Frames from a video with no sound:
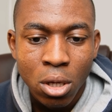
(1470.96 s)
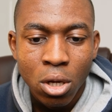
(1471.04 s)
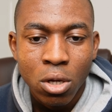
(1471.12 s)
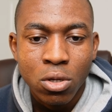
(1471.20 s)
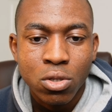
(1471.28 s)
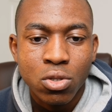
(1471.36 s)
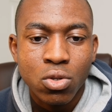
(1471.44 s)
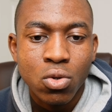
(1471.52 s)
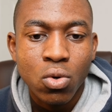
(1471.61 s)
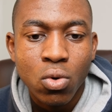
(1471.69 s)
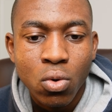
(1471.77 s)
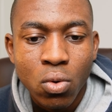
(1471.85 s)

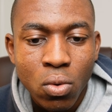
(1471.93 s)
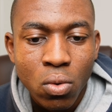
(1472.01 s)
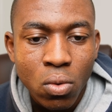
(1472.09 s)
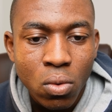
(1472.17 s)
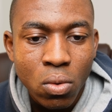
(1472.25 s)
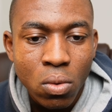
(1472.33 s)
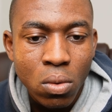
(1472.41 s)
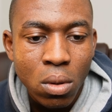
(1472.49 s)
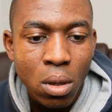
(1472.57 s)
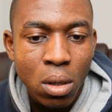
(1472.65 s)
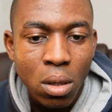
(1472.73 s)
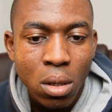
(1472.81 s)
So
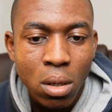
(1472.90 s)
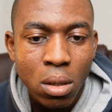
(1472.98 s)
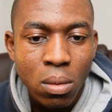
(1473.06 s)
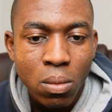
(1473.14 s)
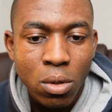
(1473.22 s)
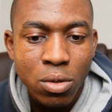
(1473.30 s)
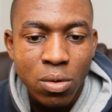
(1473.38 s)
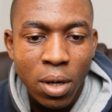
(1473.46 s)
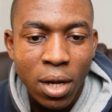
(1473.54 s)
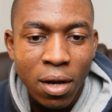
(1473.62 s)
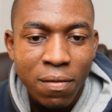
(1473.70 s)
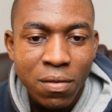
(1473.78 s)
what do I
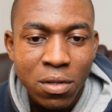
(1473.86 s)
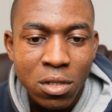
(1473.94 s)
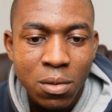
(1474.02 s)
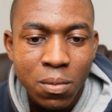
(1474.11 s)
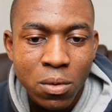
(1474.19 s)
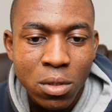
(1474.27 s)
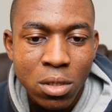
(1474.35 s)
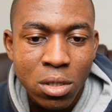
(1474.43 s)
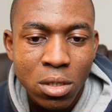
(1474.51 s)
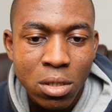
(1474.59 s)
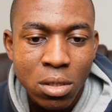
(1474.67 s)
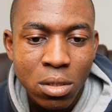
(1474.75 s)
have in this
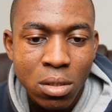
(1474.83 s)
position?